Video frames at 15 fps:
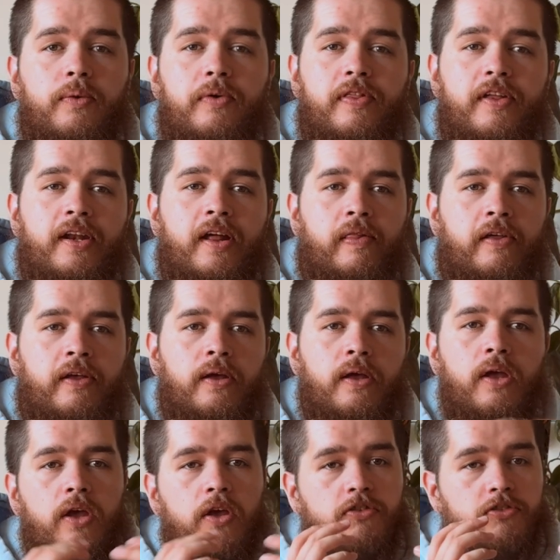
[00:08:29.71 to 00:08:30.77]
it with another.
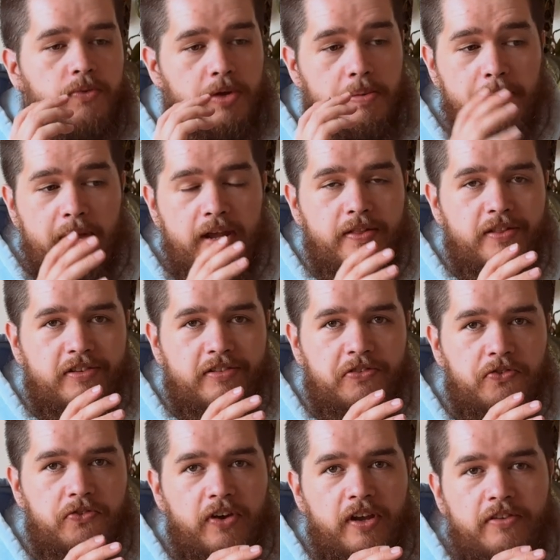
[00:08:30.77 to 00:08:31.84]
So we made this
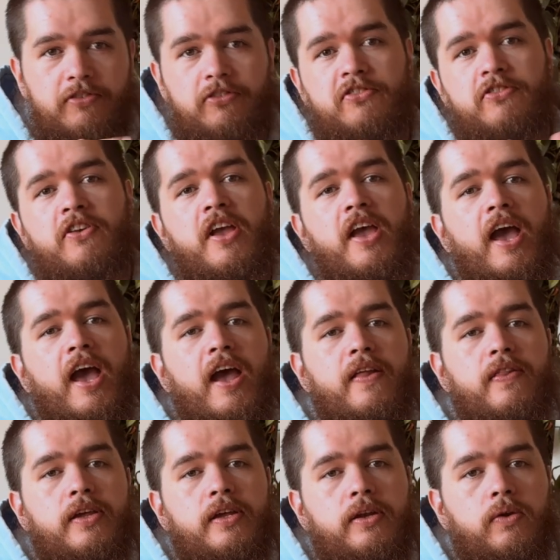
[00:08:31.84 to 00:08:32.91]
dress, and
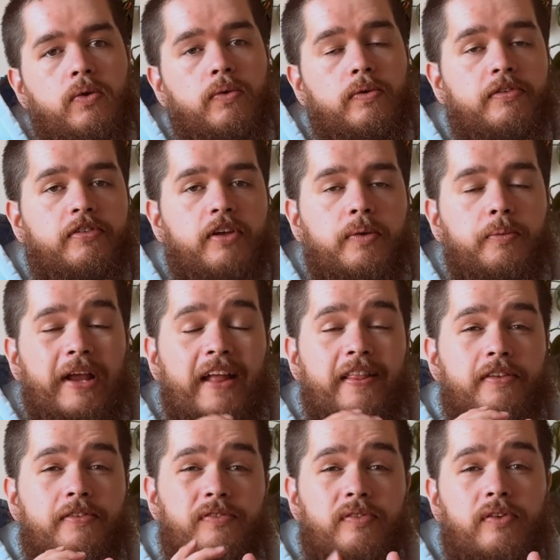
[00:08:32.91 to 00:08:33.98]
then all of a sudden we had
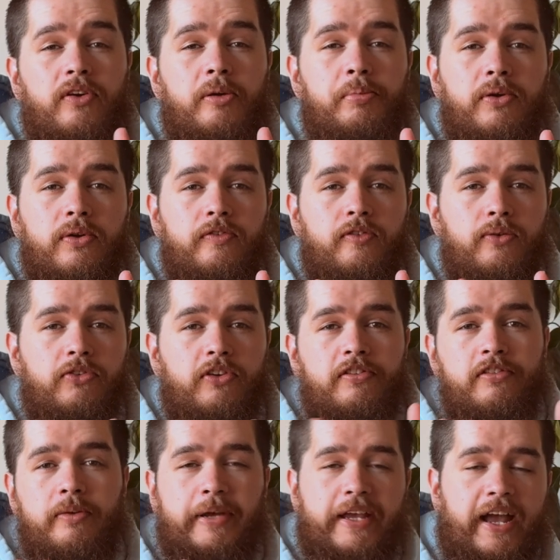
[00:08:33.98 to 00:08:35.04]
this very beautiful dress
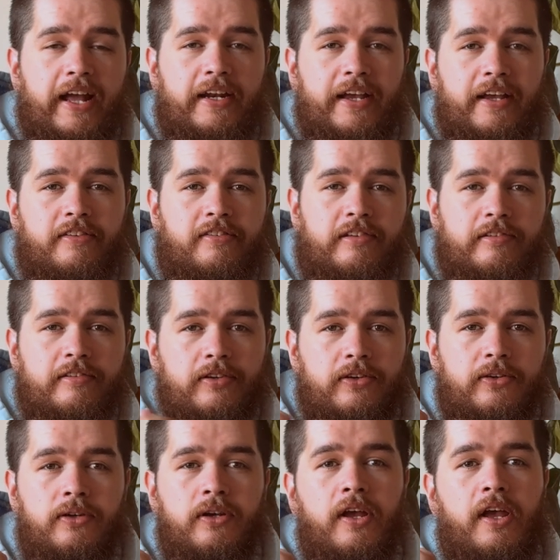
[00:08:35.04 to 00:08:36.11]
that we had access
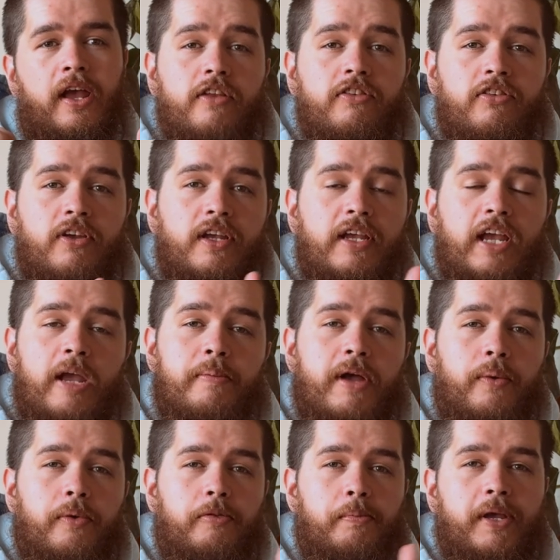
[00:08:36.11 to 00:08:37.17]
to. Ching came
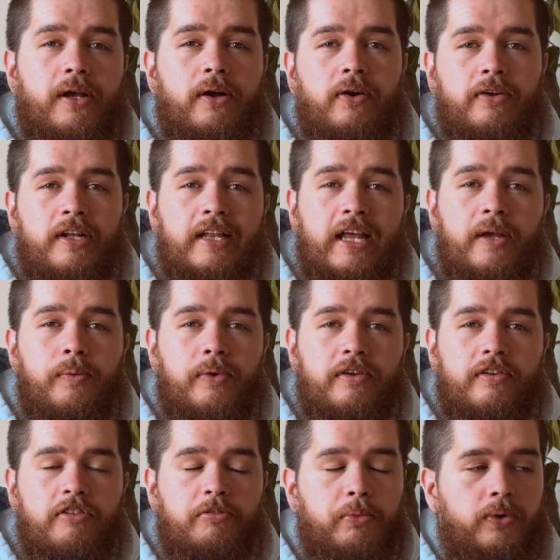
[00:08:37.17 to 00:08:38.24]
out with me on a late
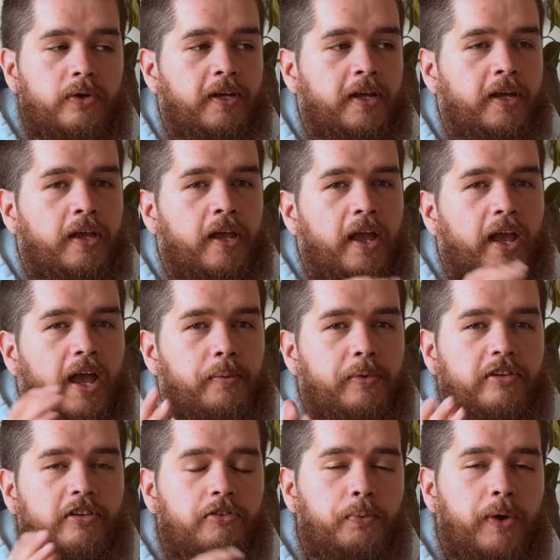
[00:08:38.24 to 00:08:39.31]
winter's morning, and we
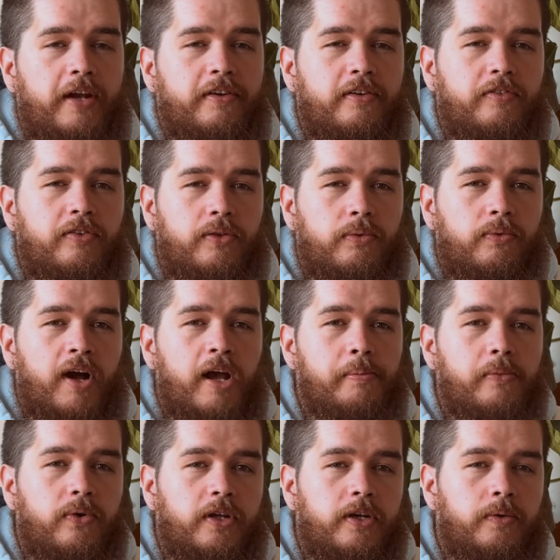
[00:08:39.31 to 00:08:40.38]
just waited for the right
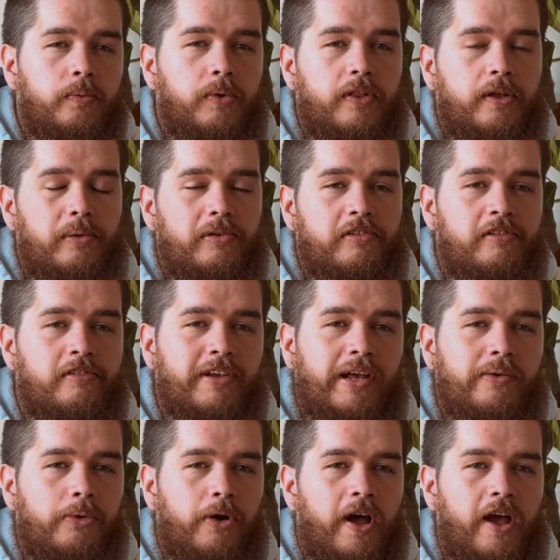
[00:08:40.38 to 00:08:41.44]
morning where there was a
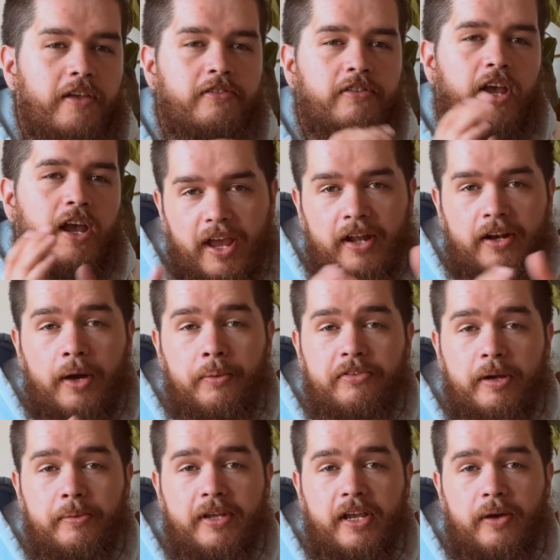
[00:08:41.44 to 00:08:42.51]
sunrise, and I was
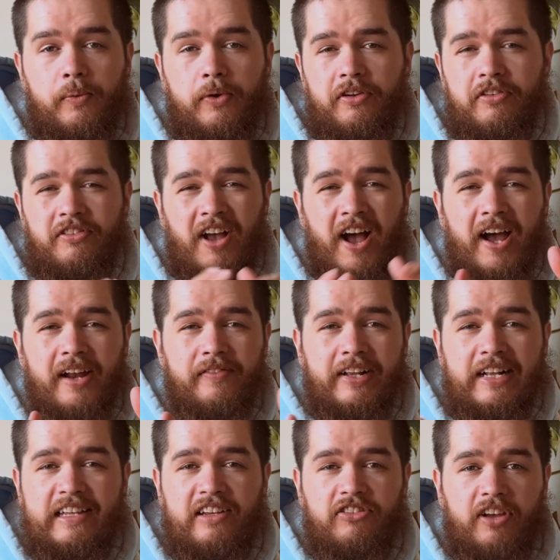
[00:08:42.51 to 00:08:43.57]
able to get what is kind of a
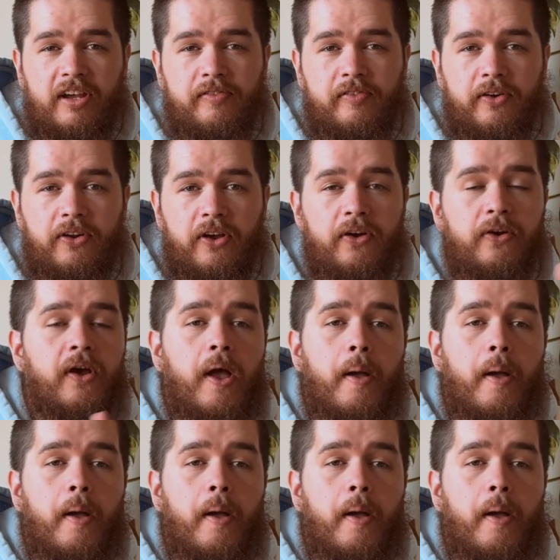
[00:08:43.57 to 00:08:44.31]
cliche photo,